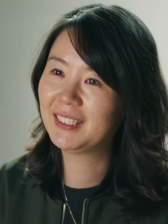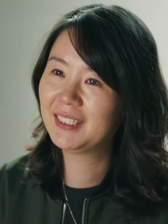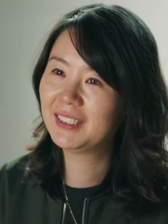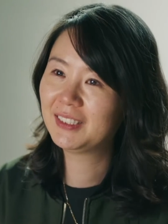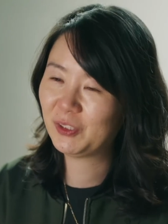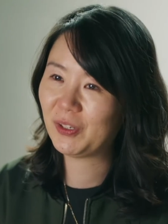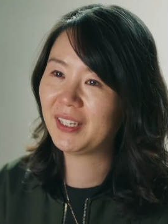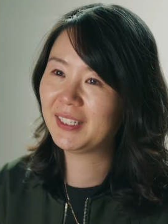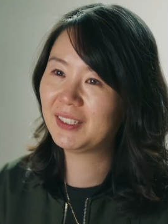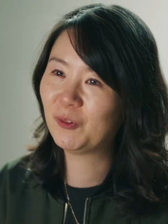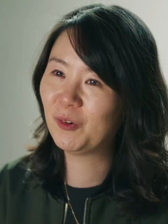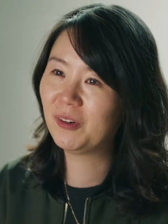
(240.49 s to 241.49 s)
a chord
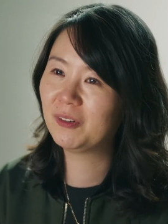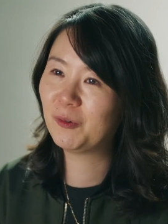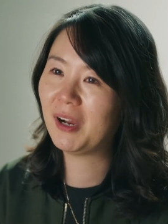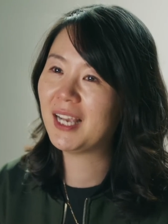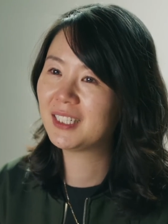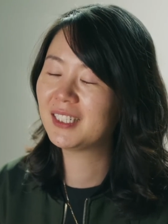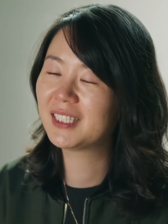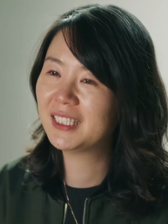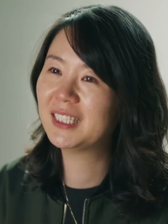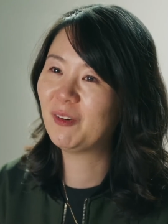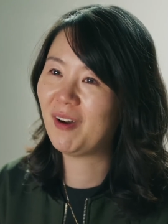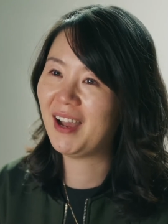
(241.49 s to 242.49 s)
with millions of
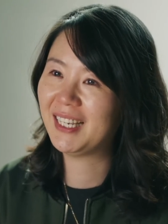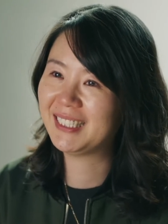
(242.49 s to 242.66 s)
viewers